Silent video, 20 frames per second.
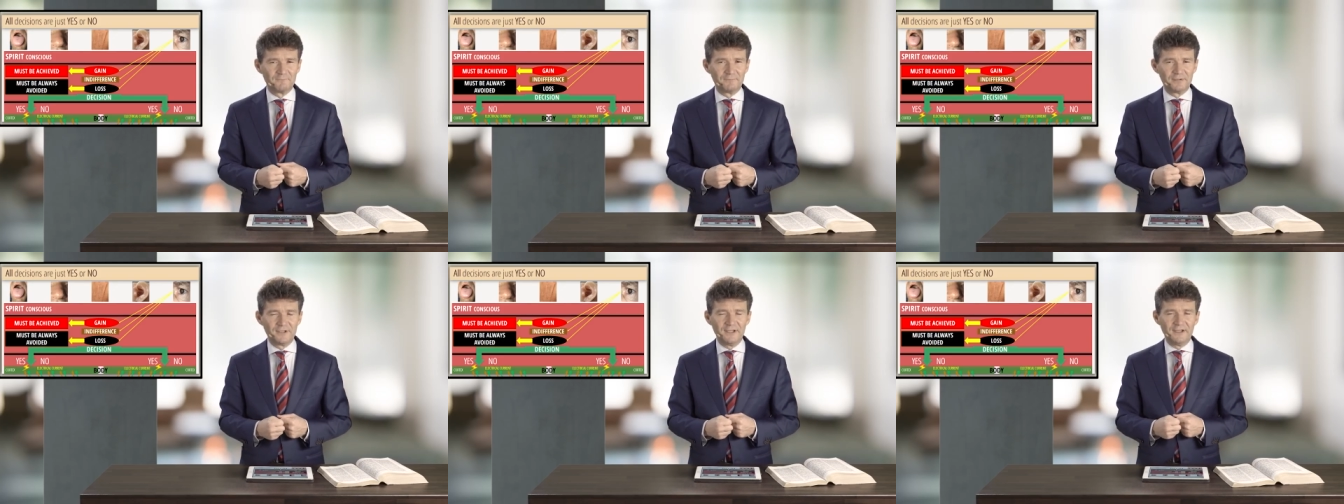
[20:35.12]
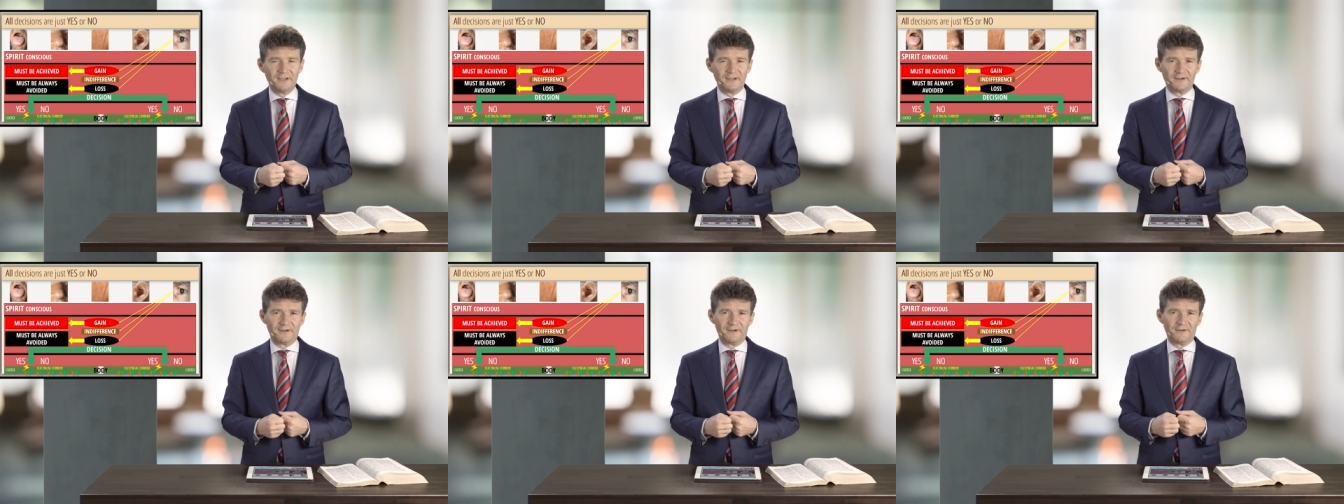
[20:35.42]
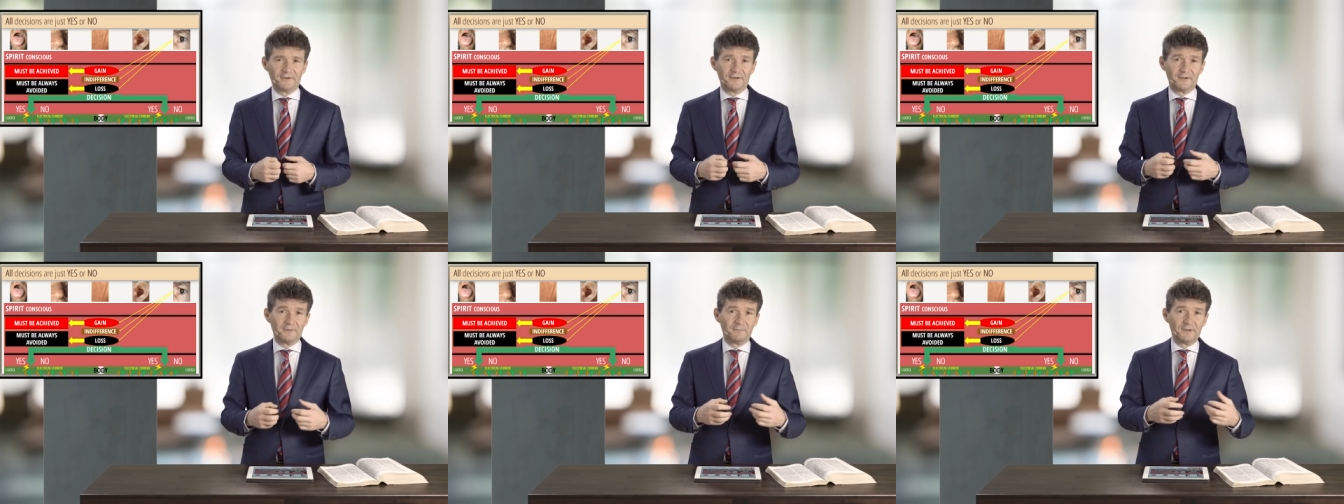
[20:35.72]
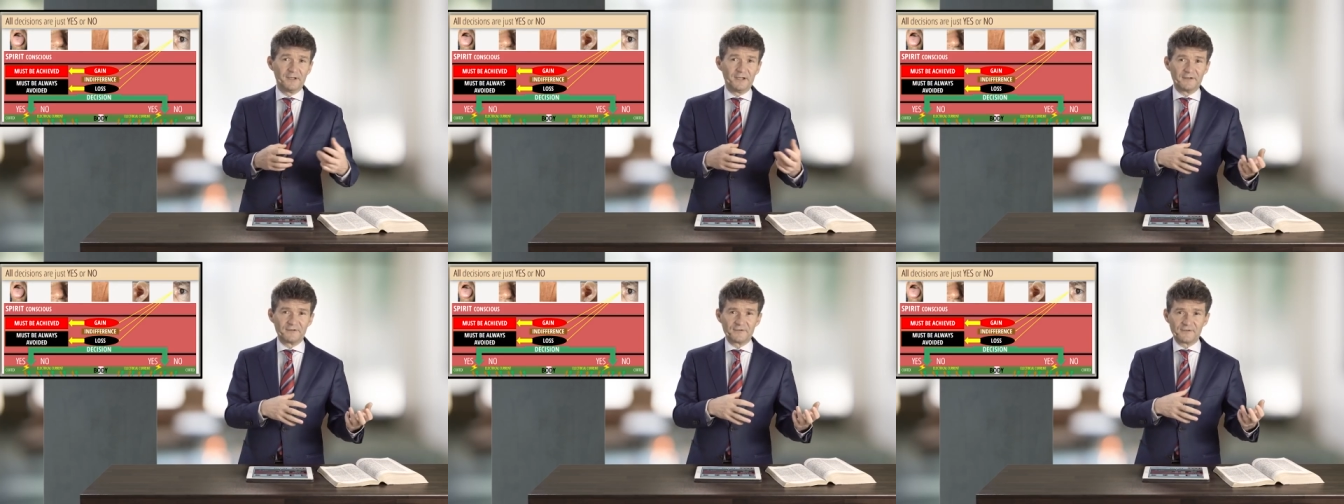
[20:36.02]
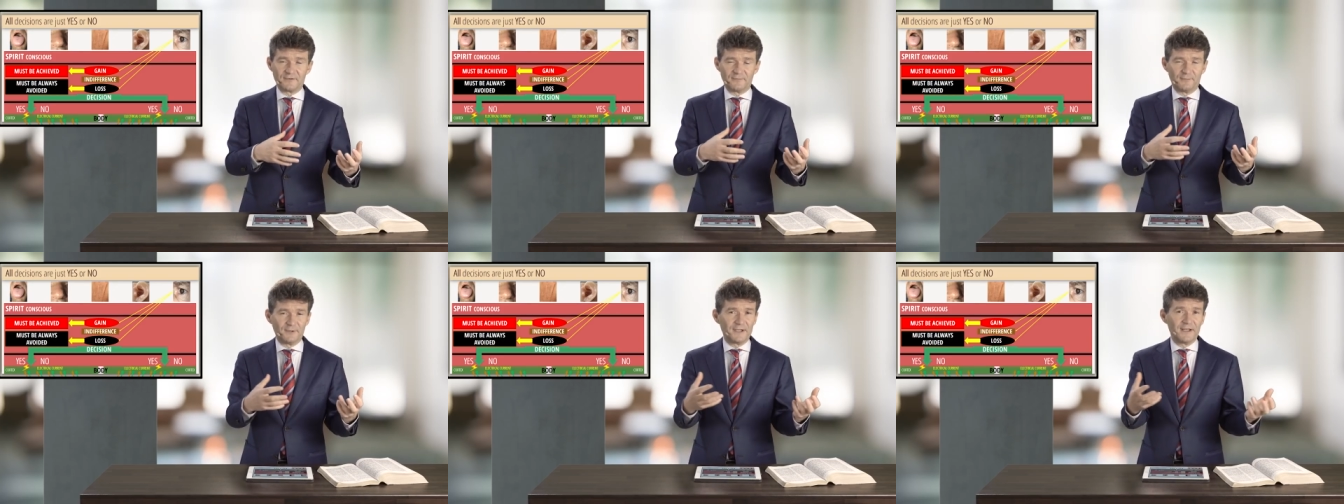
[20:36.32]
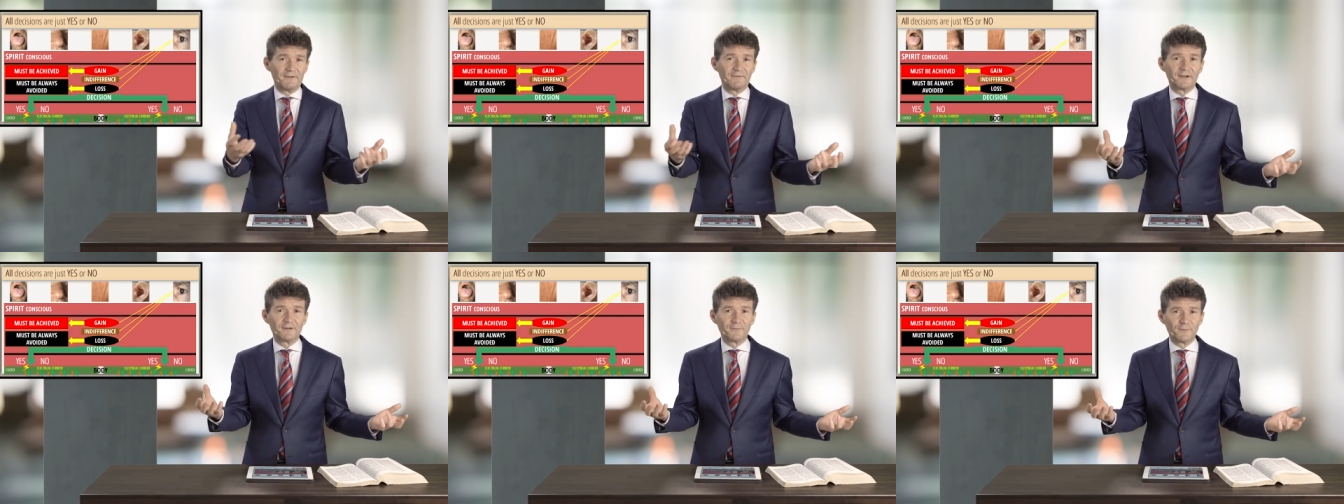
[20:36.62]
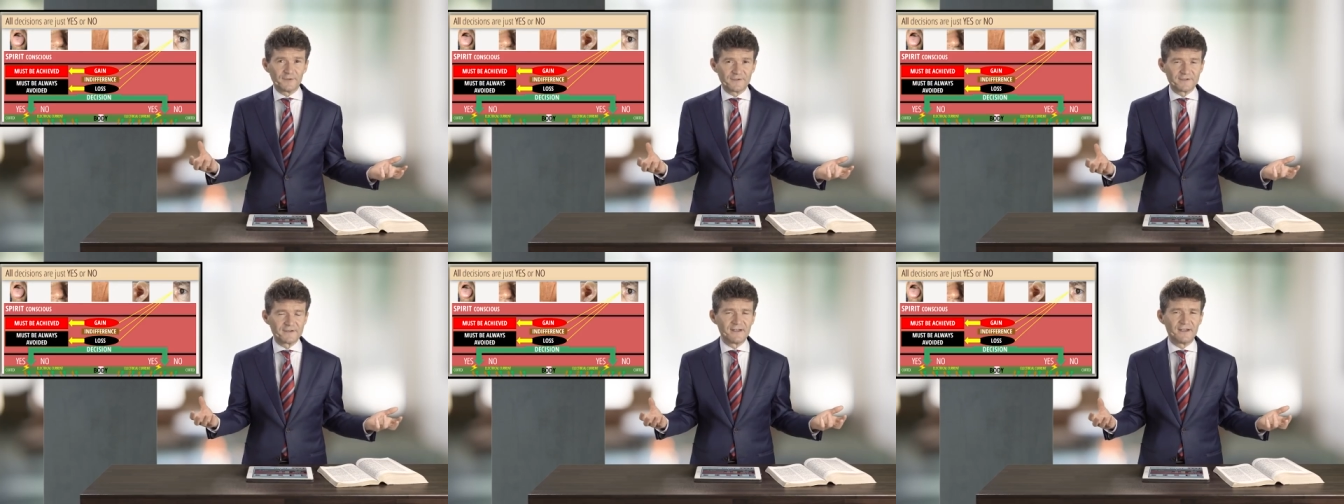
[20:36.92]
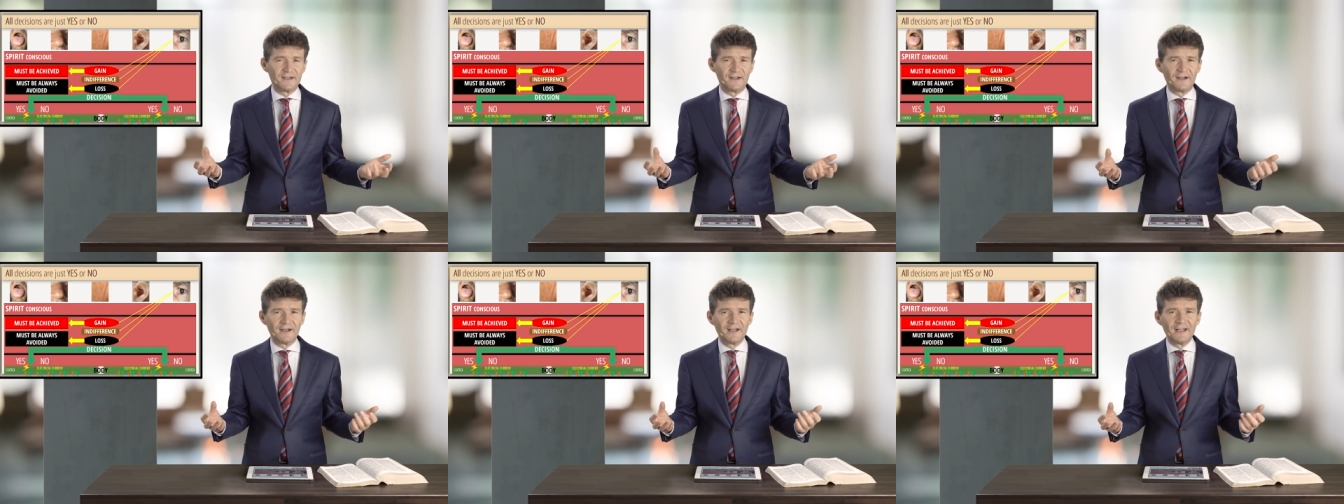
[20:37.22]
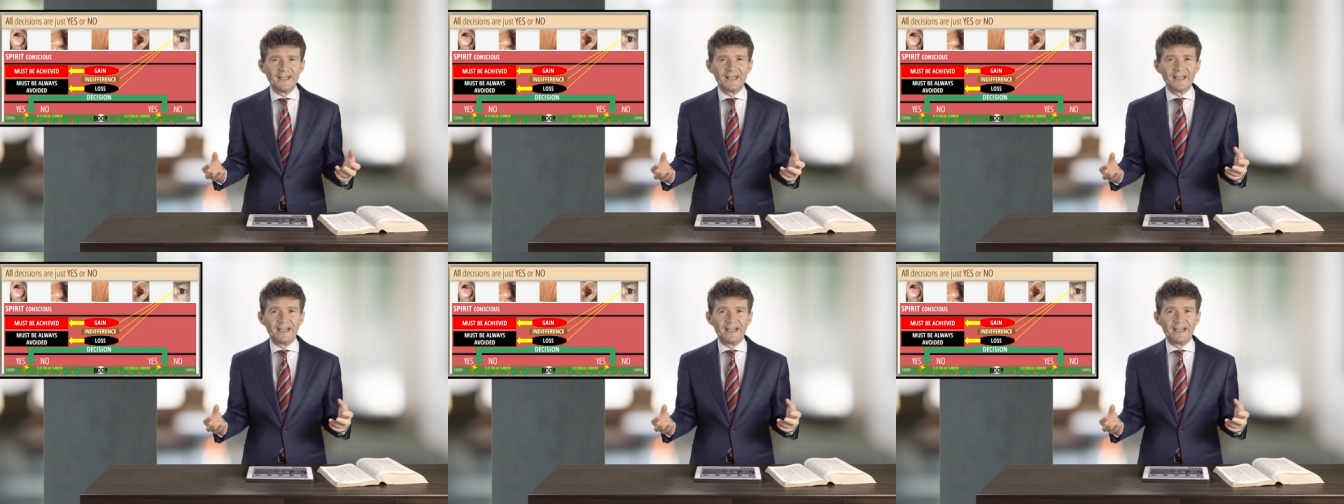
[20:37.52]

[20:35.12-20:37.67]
pear or the peach or whatever it was there.